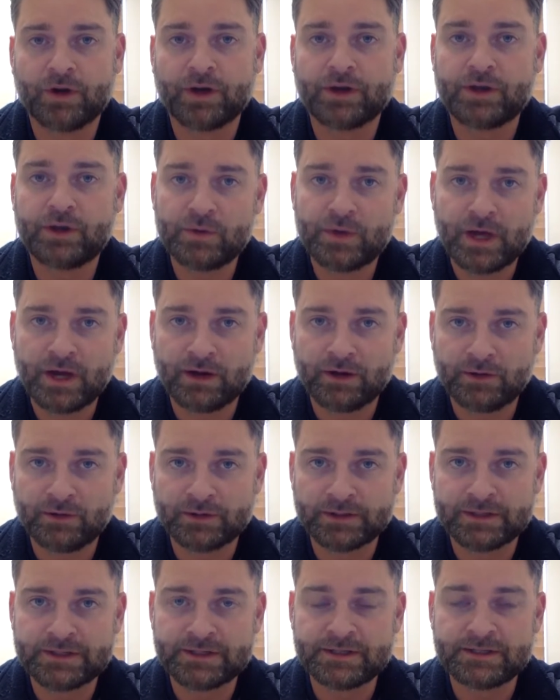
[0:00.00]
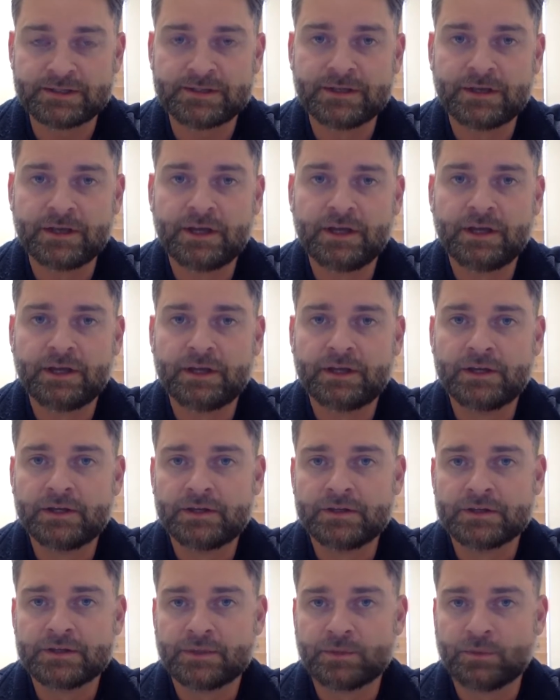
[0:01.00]
acute care illnesses.
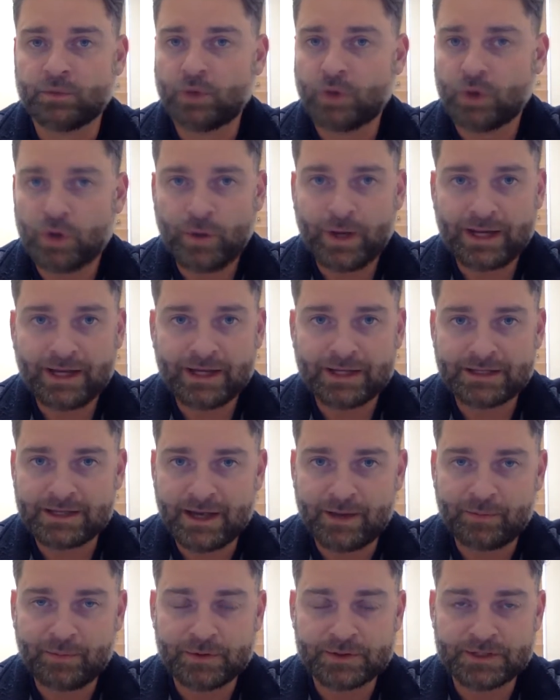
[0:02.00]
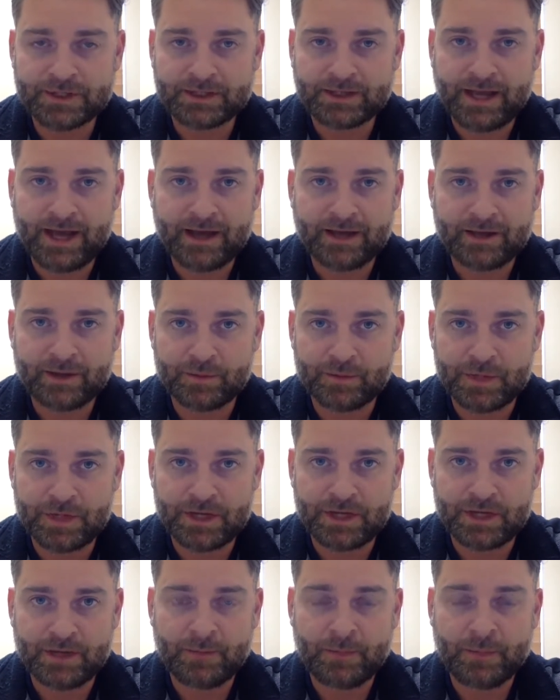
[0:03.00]
Some real quick examples that could
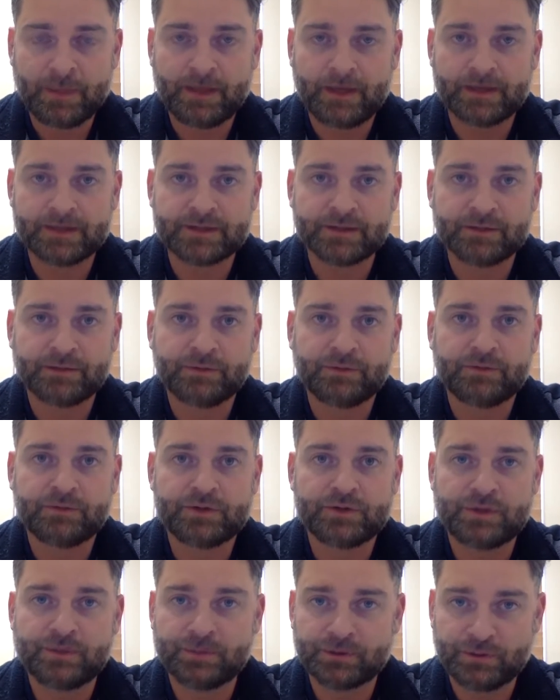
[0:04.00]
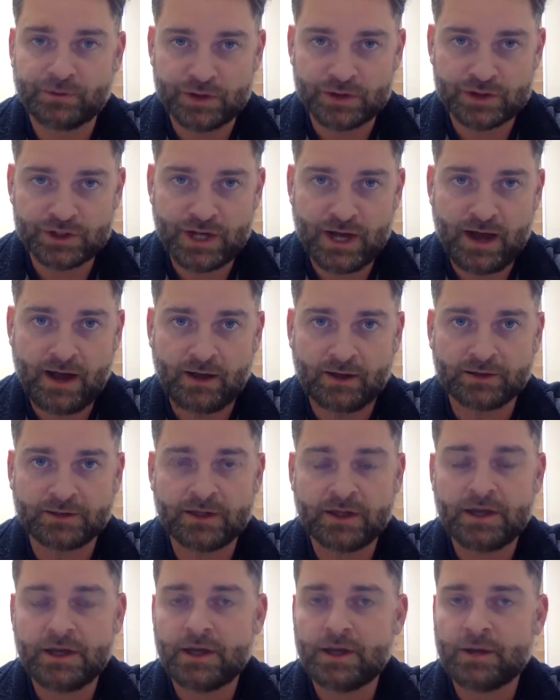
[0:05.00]
be is if treatments for your child,
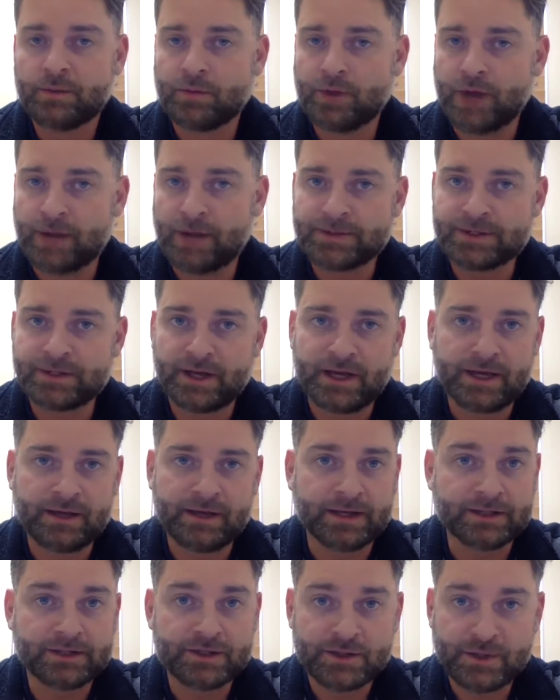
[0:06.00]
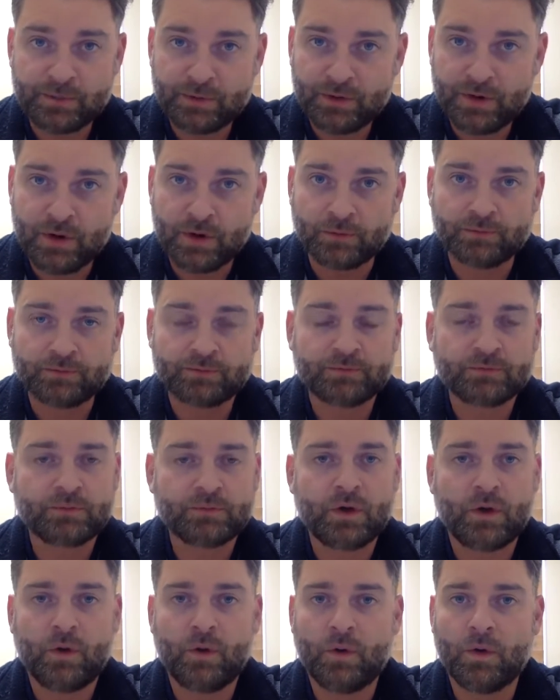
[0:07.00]
perhaps they get strep throat
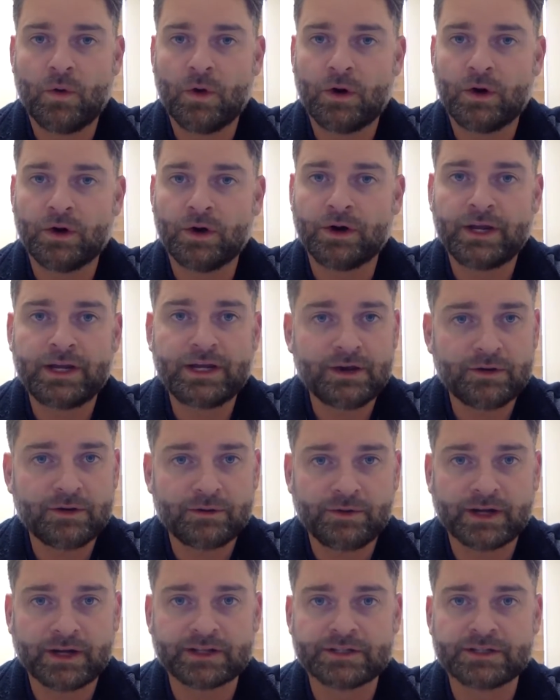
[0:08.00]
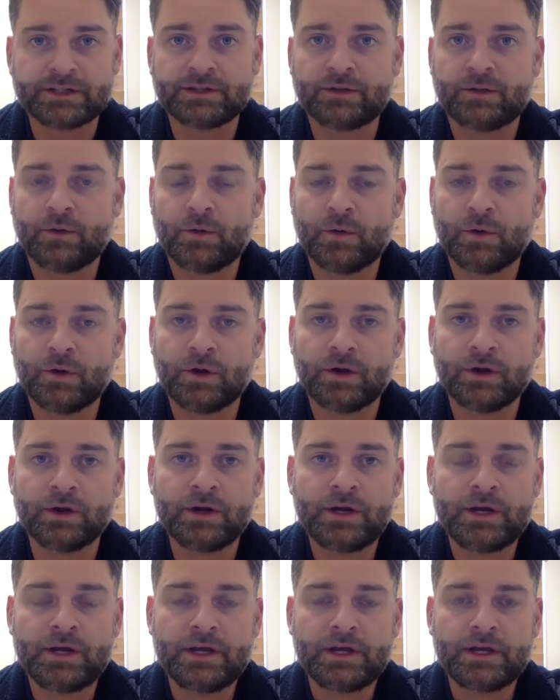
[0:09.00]
or an ear infection, or
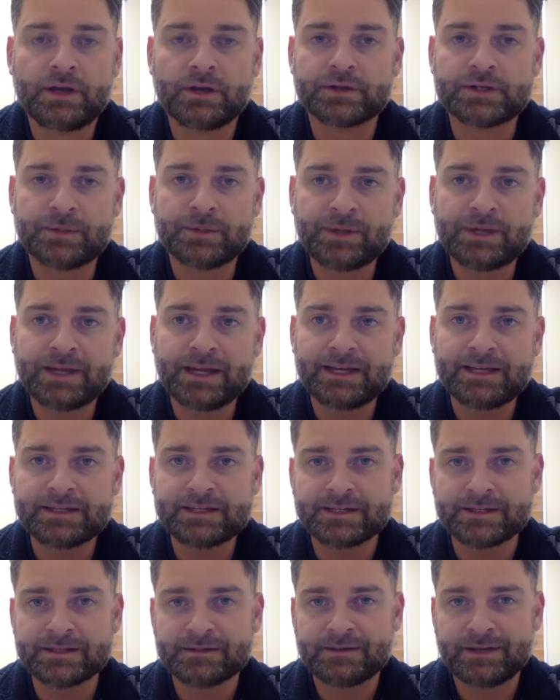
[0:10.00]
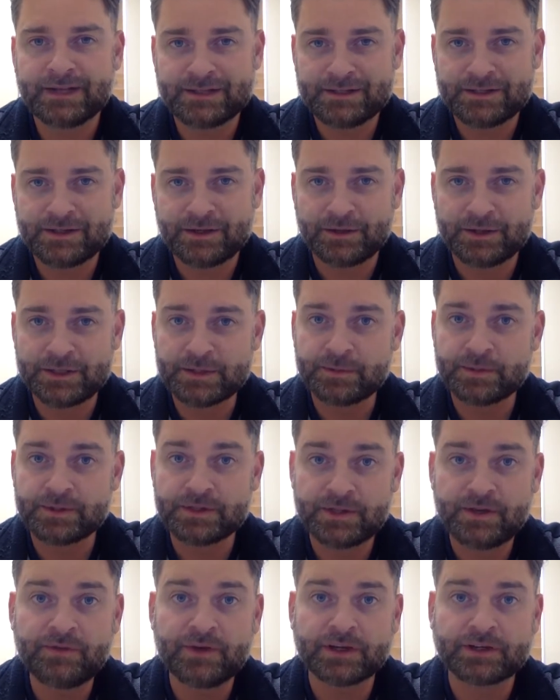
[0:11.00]
something that isn't necessarily
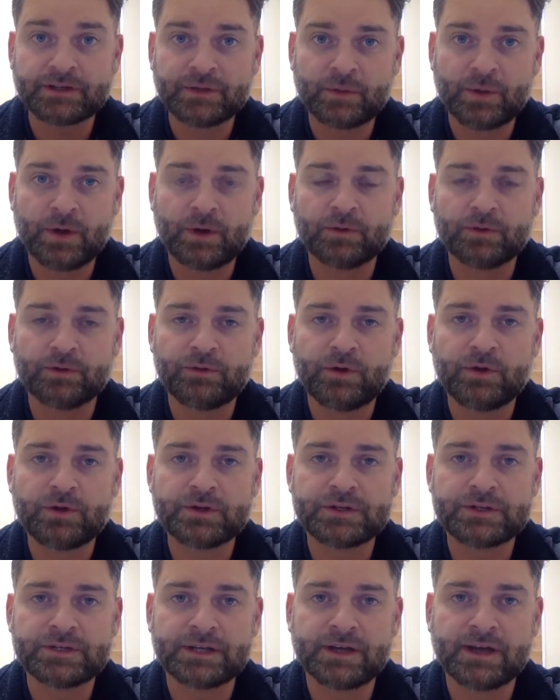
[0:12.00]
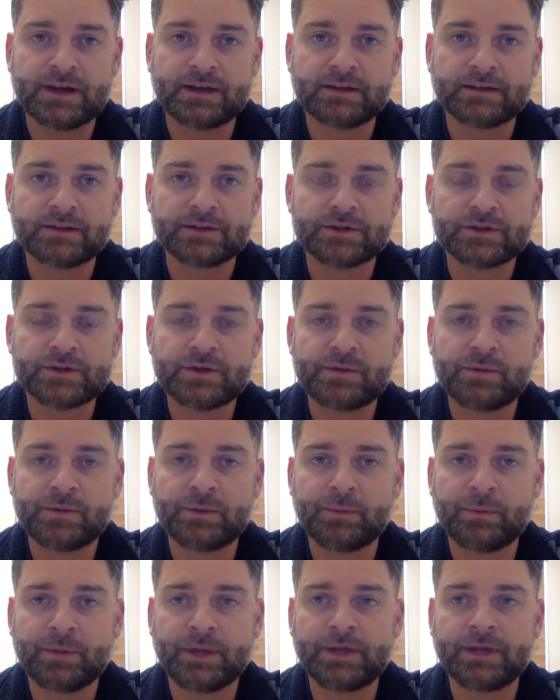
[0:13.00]
specific to what we're focusing on in their
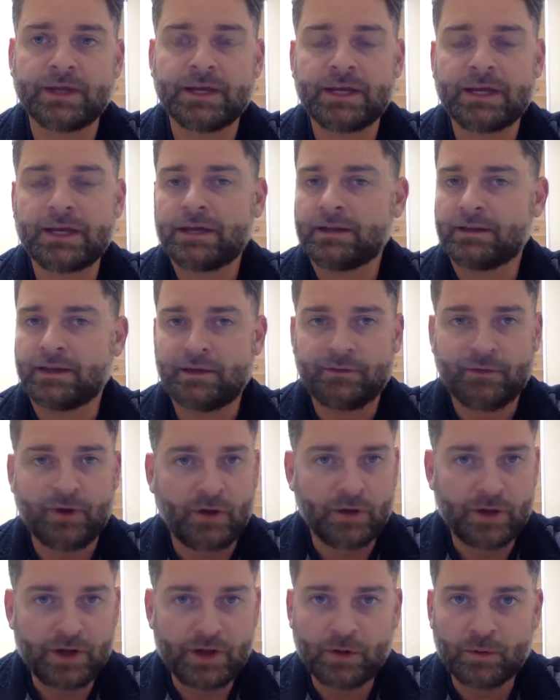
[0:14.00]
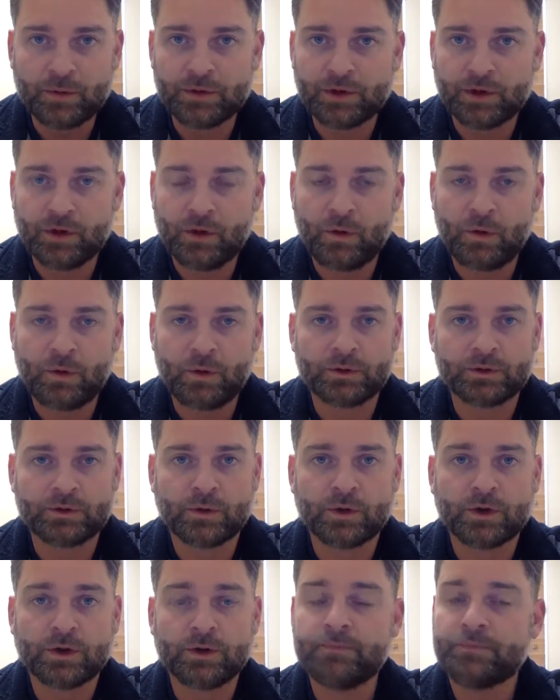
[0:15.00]
treatment, but they fall ill with a cold,
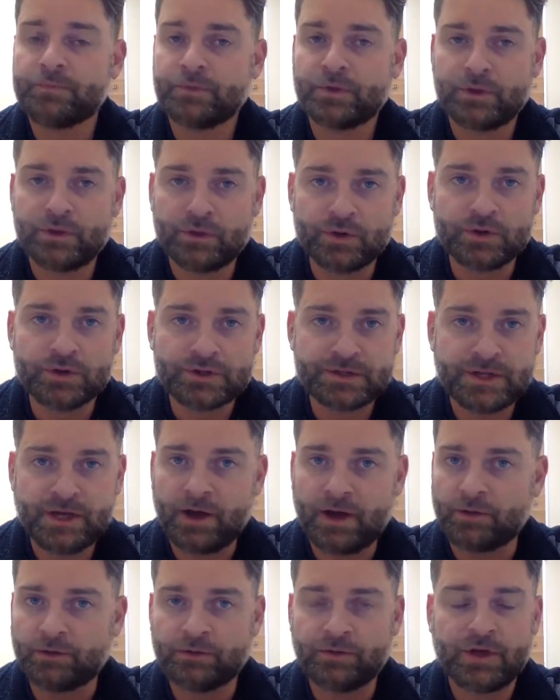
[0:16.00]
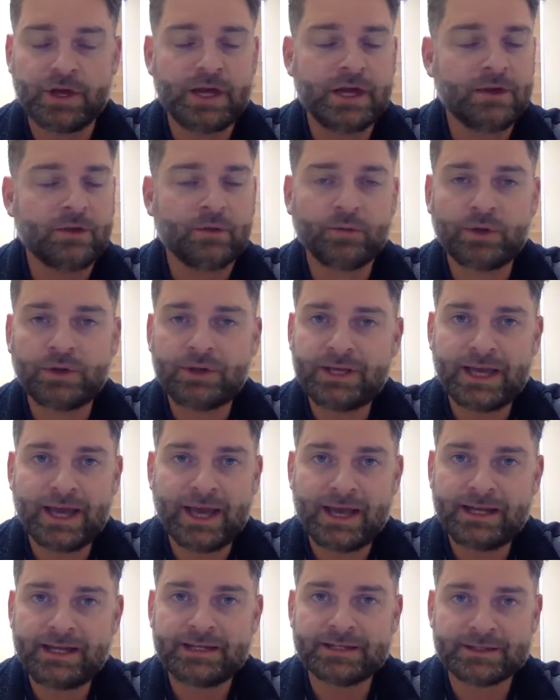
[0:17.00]
or you yourself. Really,
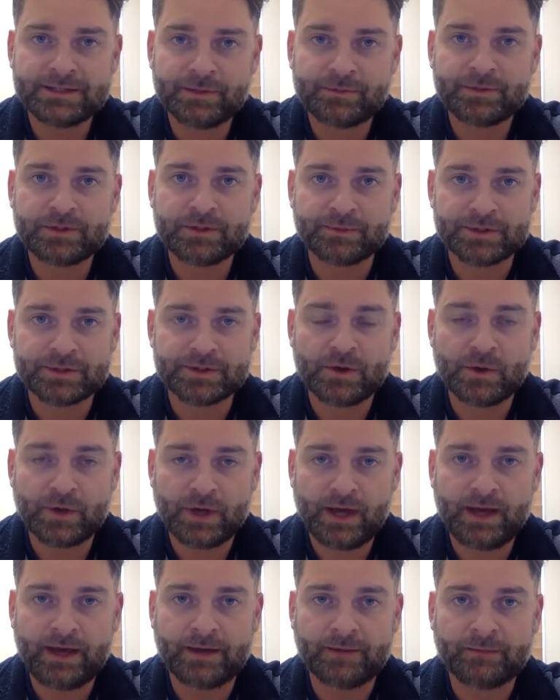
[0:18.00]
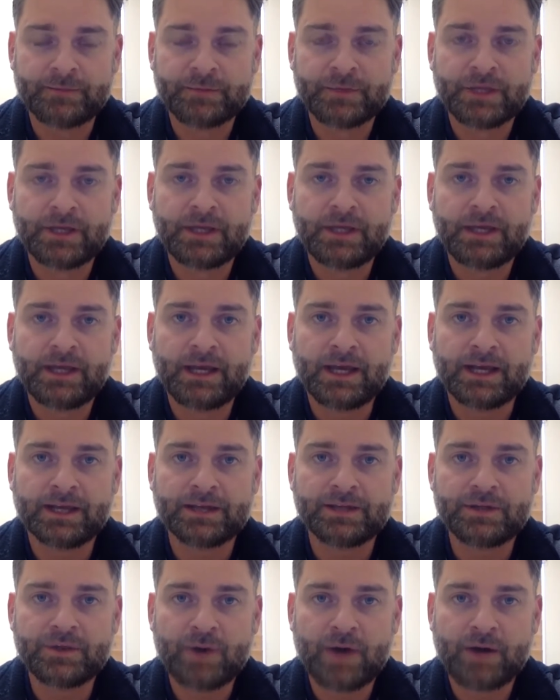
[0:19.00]
any symptom is okay. And I
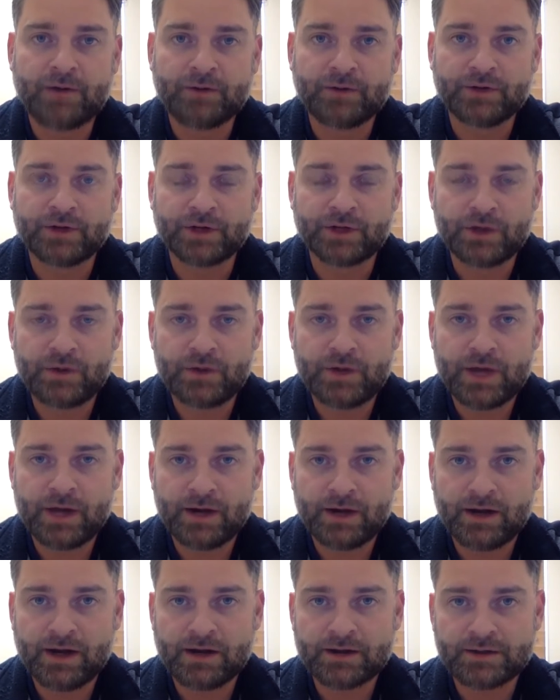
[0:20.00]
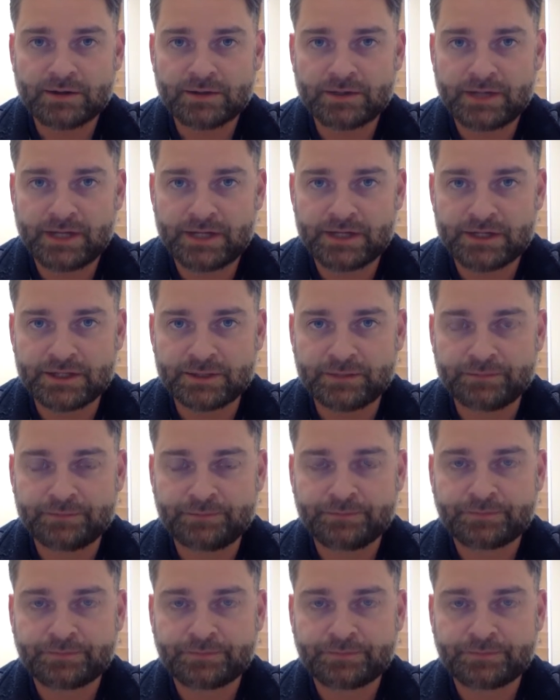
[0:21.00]
do offer an acute care consultation.